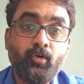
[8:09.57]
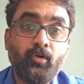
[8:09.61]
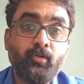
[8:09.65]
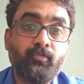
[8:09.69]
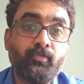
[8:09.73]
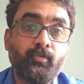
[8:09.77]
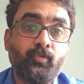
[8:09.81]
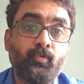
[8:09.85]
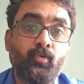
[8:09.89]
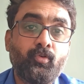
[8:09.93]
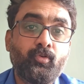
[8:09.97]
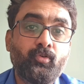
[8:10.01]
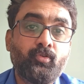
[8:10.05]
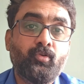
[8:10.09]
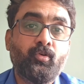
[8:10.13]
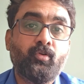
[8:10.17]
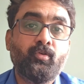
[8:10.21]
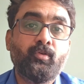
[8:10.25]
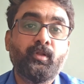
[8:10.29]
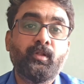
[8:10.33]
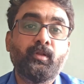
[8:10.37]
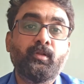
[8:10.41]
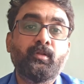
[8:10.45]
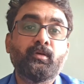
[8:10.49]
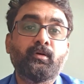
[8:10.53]
or if you want to
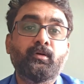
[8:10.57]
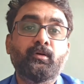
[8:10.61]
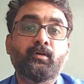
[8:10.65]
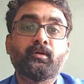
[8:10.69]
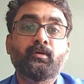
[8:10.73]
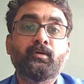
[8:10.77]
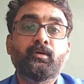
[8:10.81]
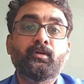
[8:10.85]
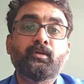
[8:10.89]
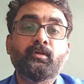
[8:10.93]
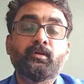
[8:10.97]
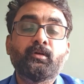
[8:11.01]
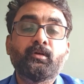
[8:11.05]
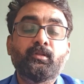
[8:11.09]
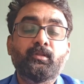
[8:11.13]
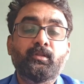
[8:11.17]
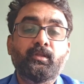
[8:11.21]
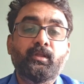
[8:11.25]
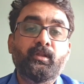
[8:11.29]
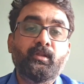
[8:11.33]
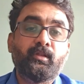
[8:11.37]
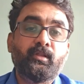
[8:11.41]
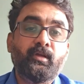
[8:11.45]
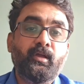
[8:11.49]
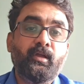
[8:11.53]
audit the
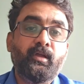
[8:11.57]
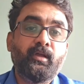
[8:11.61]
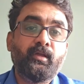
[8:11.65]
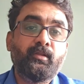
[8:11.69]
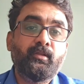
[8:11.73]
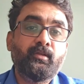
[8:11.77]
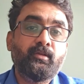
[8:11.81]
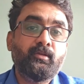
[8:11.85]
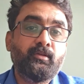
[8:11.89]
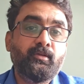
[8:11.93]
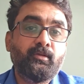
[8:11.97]
entire